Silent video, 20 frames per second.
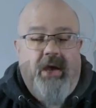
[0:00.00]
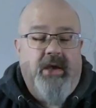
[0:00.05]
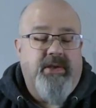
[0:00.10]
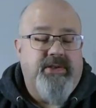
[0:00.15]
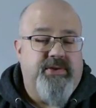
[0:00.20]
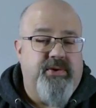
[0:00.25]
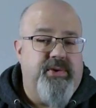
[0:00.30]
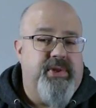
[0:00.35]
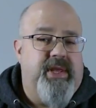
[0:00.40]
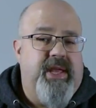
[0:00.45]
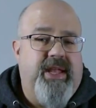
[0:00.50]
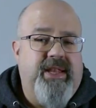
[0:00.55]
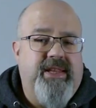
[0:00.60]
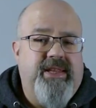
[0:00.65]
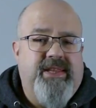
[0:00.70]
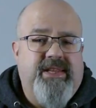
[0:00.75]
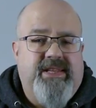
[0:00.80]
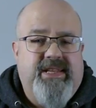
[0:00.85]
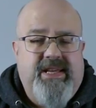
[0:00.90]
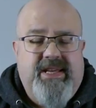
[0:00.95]
So at the end
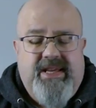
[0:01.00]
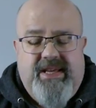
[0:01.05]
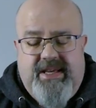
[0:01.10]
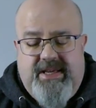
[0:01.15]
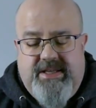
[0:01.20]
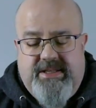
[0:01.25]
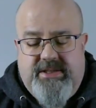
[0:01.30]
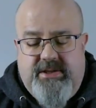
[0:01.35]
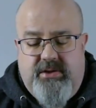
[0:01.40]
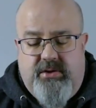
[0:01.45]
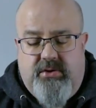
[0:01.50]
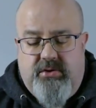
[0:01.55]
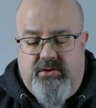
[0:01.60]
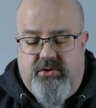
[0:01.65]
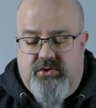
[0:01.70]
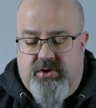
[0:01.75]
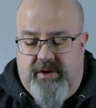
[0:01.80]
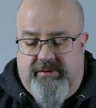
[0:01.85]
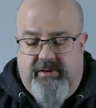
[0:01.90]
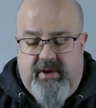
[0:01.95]
of the day, is it a good
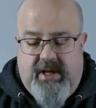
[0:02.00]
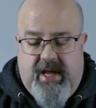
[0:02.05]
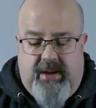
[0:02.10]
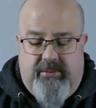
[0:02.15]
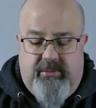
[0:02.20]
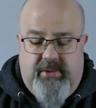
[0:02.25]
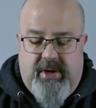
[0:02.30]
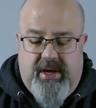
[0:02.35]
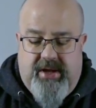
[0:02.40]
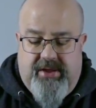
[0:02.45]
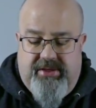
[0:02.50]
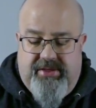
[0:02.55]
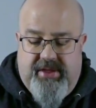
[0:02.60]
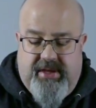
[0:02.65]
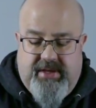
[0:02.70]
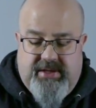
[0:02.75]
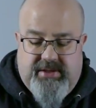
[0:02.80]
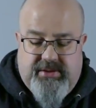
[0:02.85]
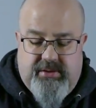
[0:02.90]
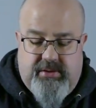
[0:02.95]
travel camera? I
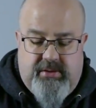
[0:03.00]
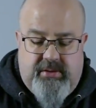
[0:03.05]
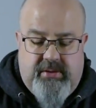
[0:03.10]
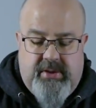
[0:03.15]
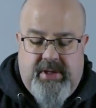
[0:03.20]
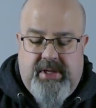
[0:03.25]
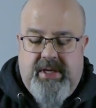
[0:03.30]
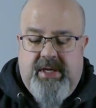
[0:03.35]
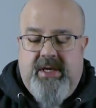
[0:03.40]
think so.